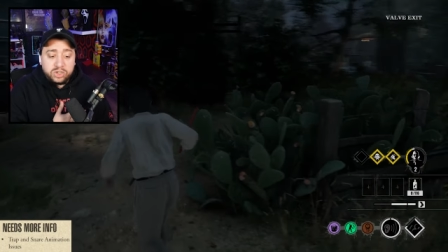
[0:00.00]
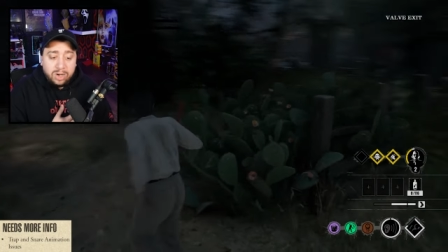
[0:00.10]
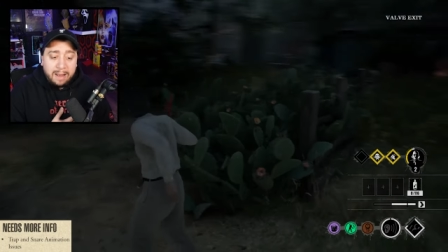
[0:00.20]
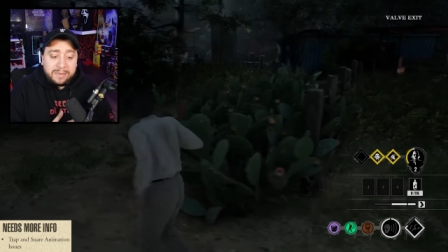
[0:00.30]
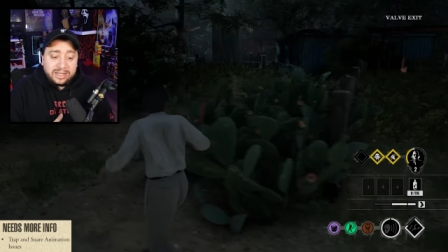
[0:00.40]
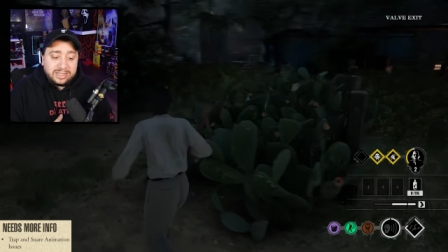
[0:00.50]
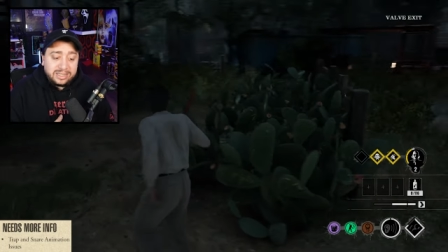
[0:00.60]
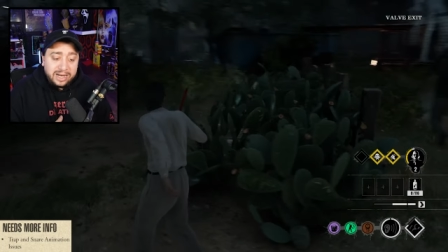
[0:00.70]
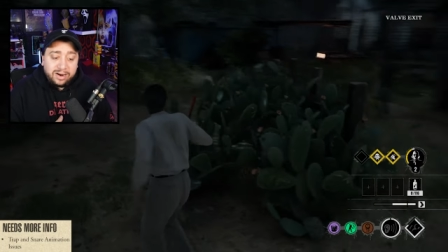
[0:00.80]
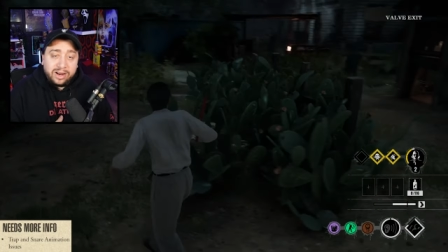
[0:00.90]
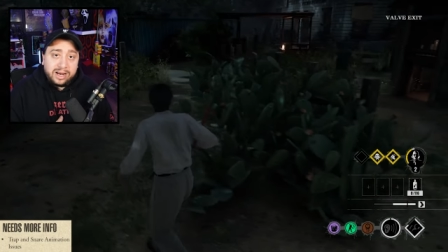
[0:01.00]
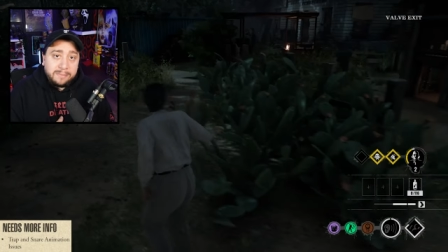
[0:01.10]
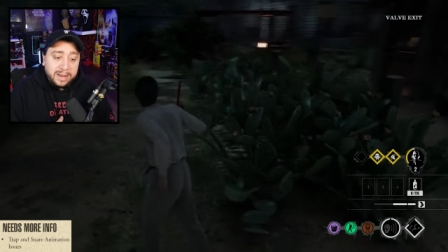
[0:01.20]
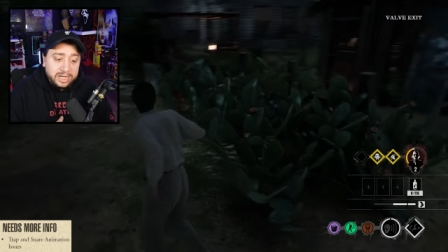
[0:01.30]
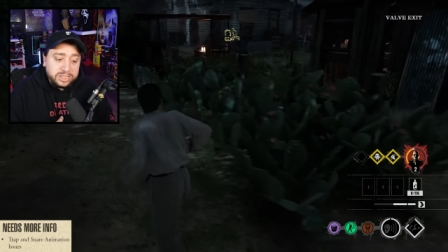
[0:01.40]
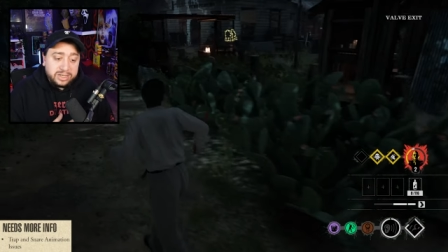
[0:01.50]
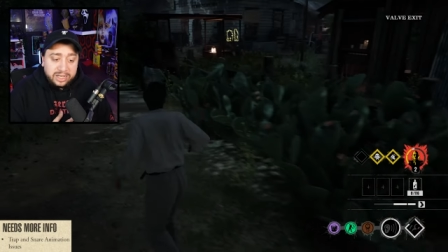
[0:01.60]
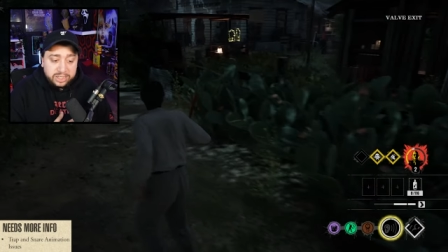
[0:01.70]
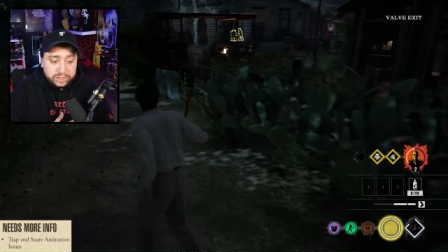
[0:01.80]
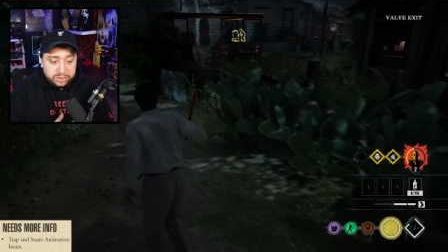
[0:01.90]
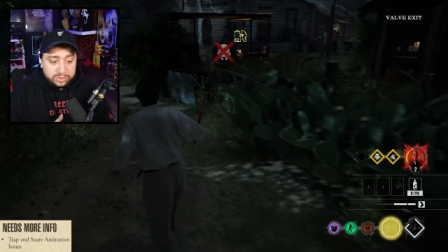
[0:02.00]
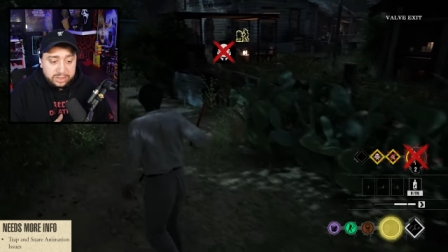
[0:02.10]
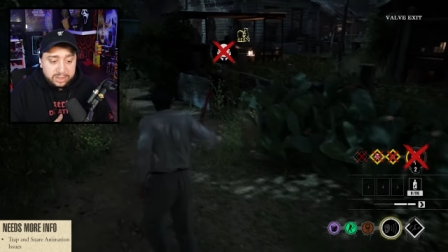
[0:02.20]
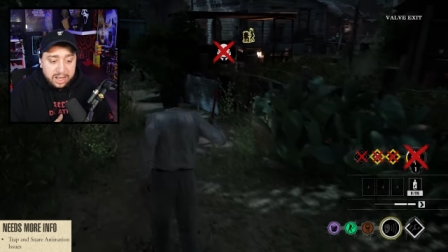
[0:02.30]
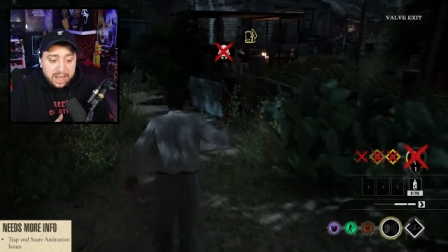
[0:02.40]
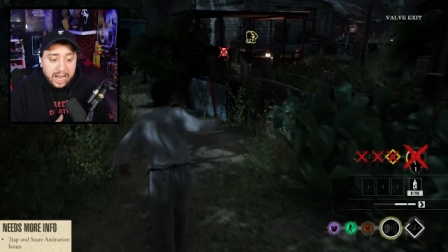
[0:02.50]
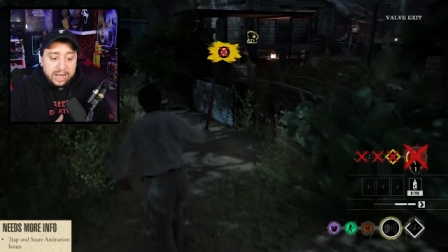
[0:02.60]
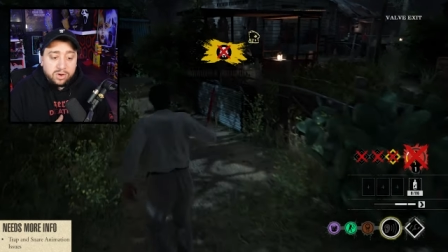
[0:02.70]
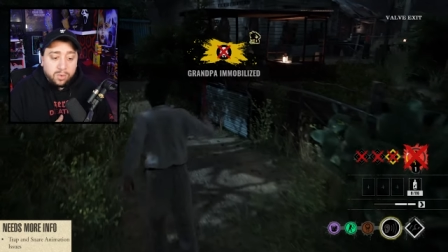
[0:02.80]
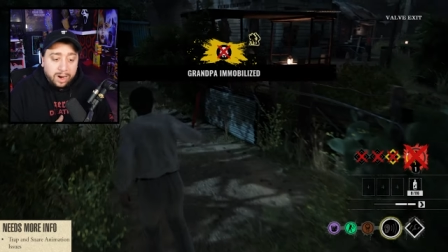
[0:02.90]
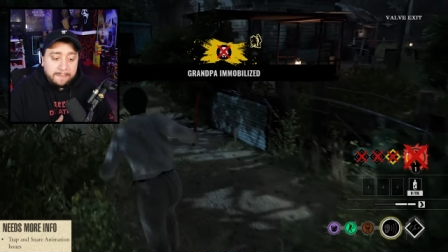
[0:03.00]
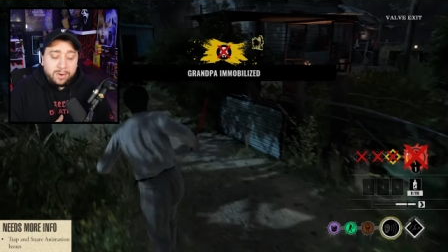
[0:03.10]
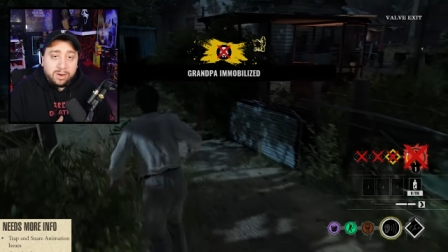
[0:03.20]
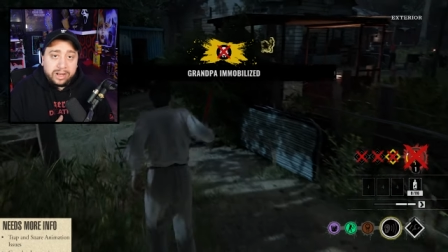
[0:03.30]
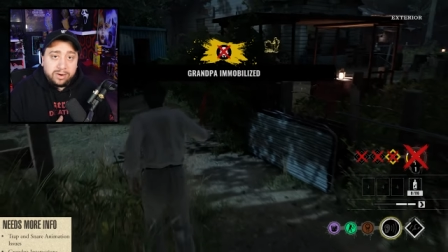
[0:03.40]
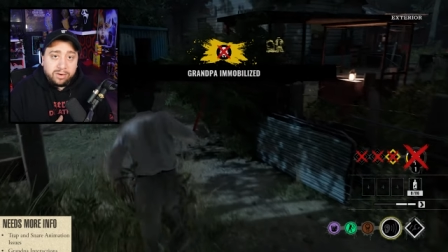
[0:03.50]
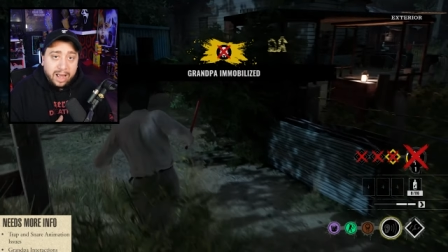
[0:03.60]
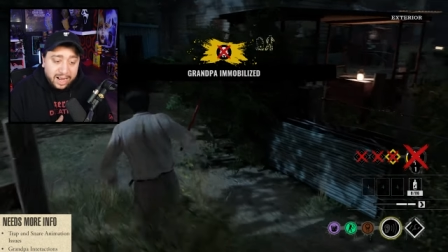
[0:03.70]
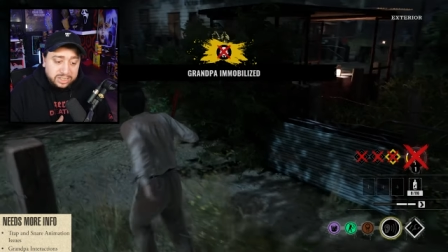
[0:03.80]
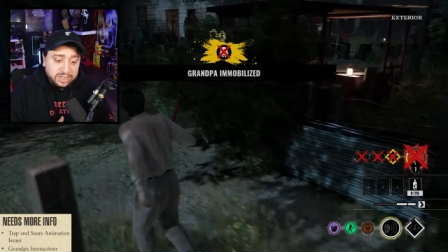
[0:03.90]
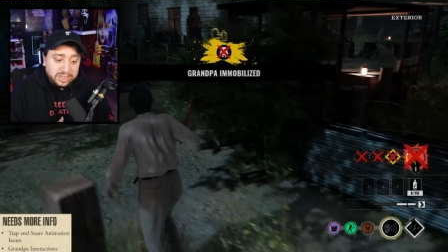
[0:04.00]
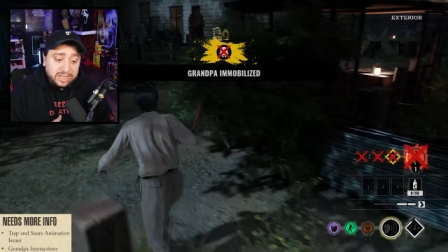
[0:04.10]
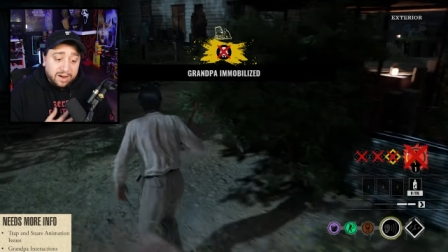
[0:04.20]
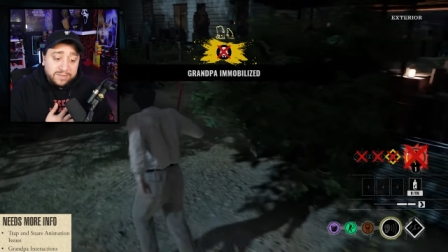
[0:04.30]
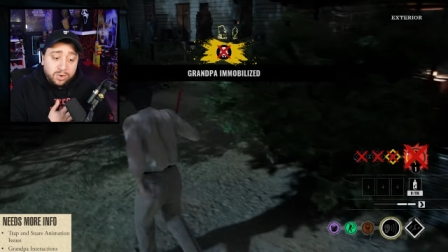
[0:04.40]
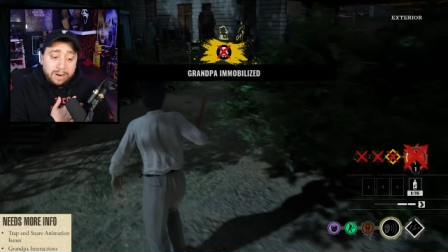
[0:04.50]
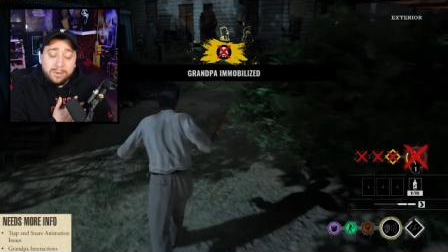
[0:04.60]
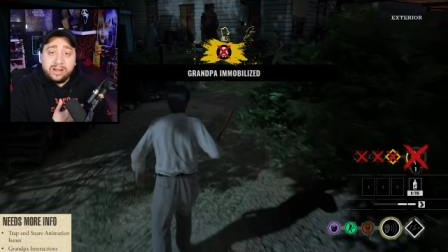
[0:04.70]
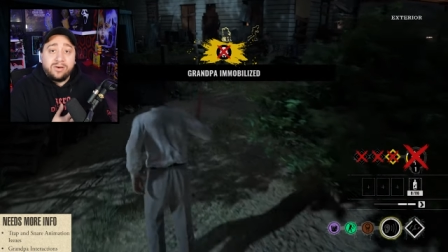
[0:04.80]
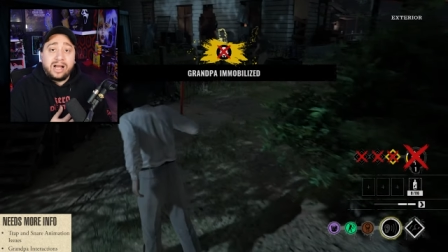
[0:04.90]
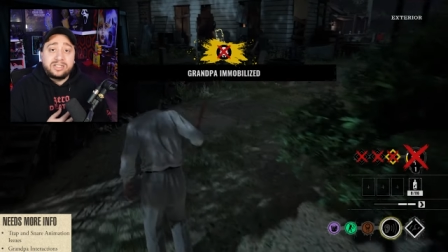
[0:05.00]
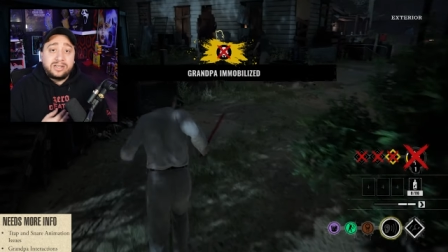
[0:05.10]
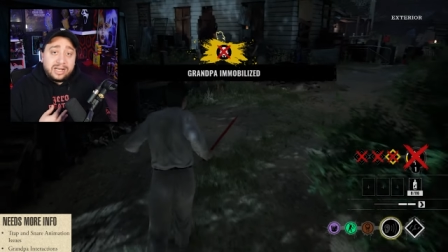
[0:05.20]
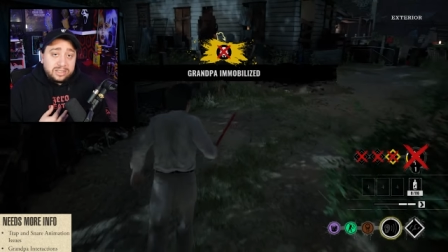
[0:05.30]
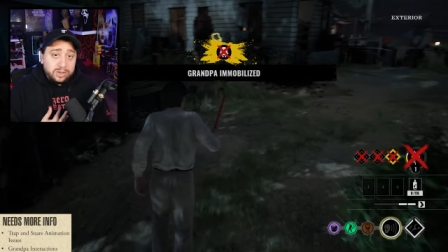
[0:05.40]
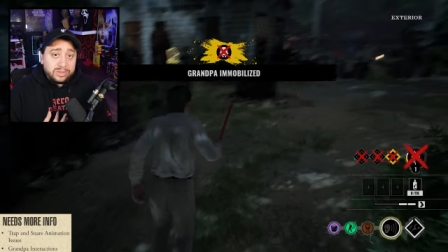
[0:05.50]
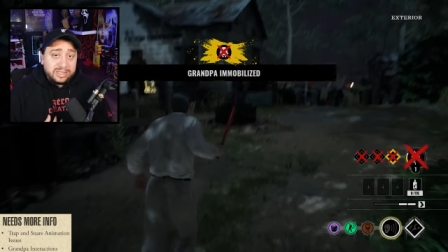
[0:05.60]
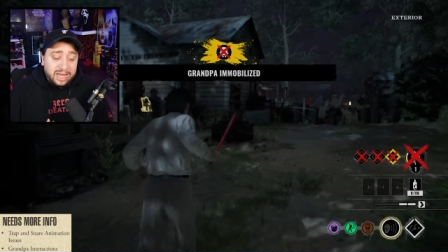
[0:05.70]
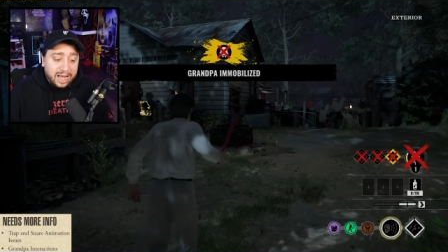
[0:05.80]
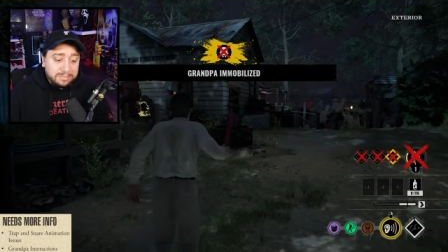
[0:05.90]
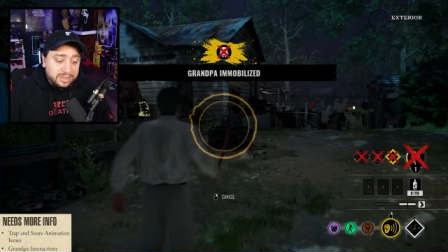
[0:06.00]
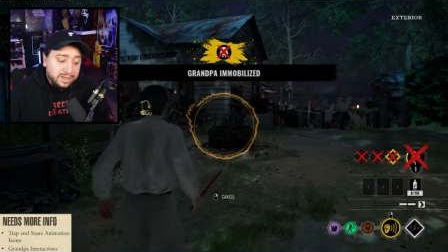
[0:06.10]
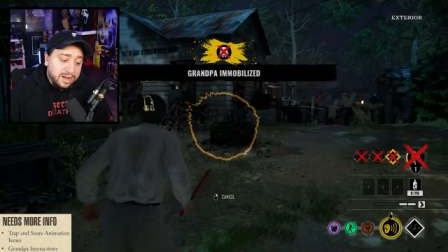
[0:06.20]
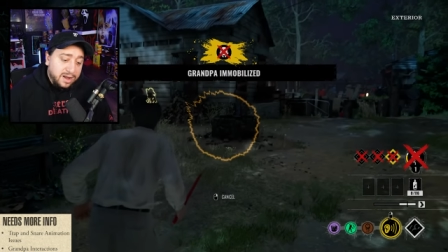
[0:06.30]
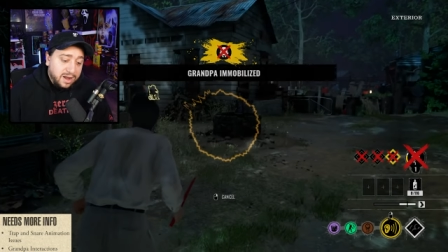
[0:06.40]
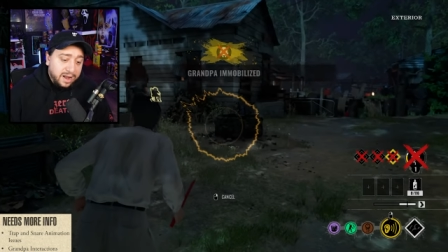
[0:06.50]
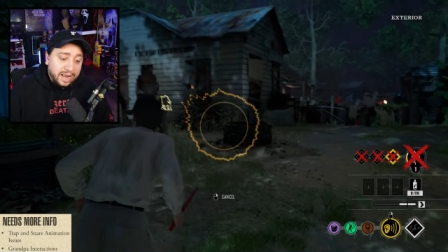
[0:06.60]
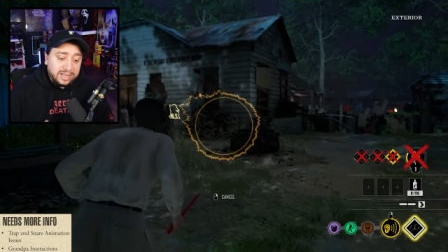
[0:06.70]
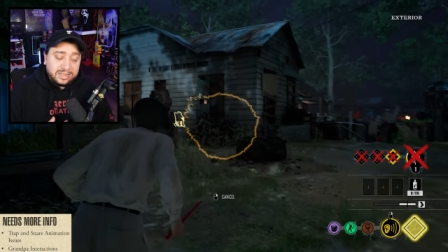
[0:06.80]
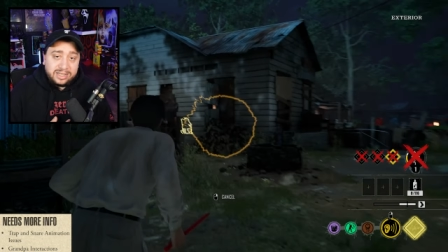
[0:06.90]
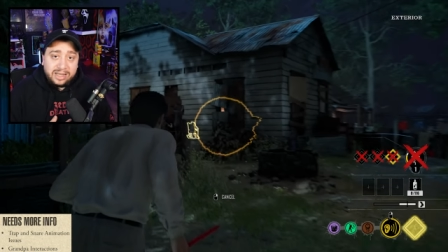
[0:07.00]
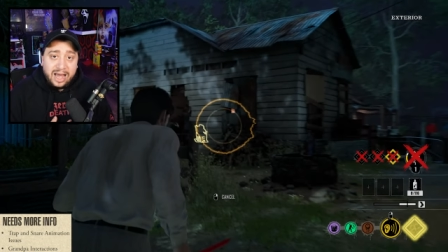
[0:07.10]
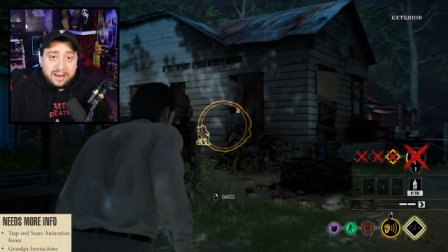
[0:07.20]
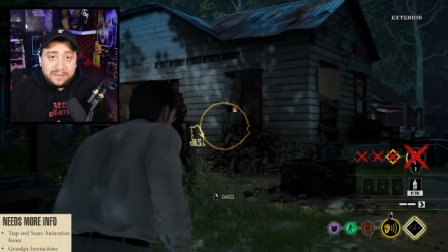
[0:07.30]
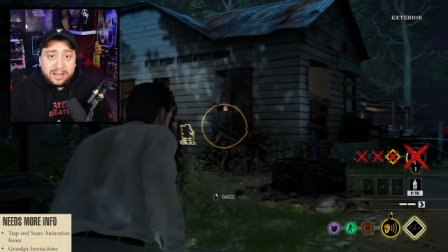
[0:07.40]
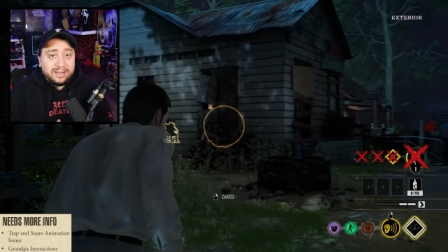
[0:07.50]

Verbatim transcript: trap and snare animation issues and grandpa interactions. Now, if the grandpa interaction has to do with stabs, I can see that.